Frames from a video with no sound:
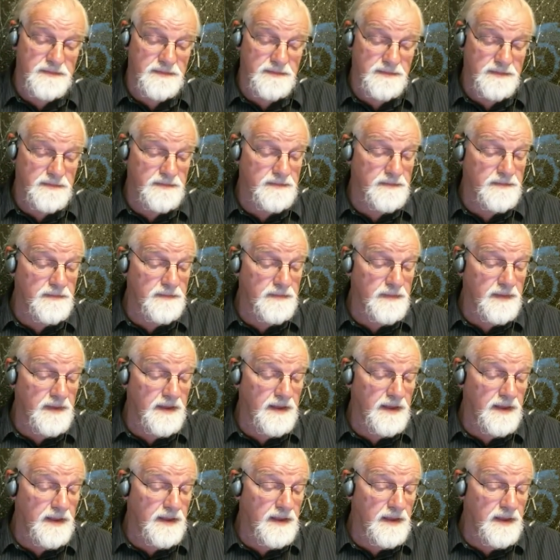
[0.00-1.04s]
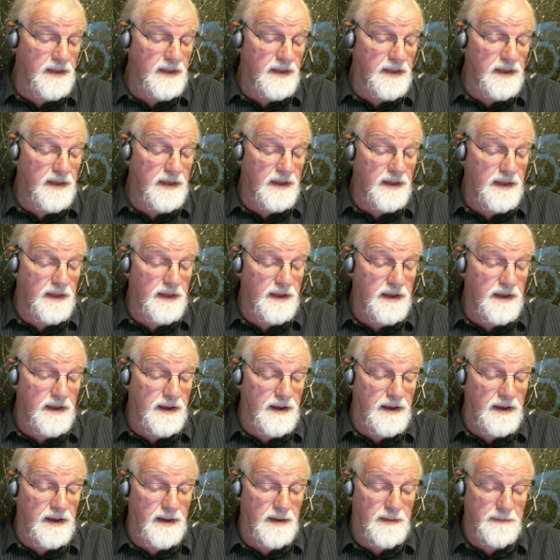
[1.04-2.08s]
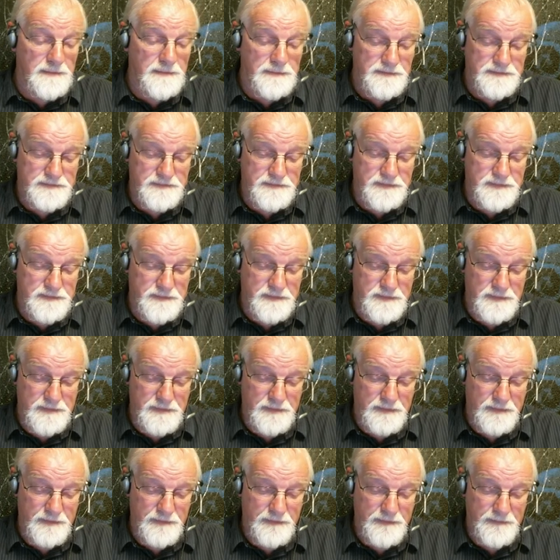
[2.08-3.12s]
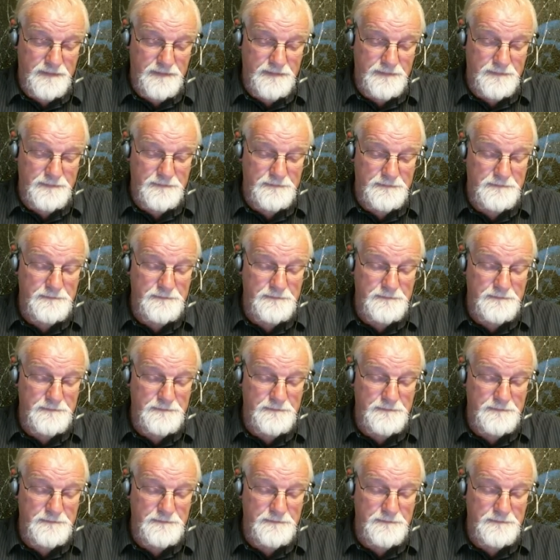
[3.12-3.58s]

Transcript: (no one is talking)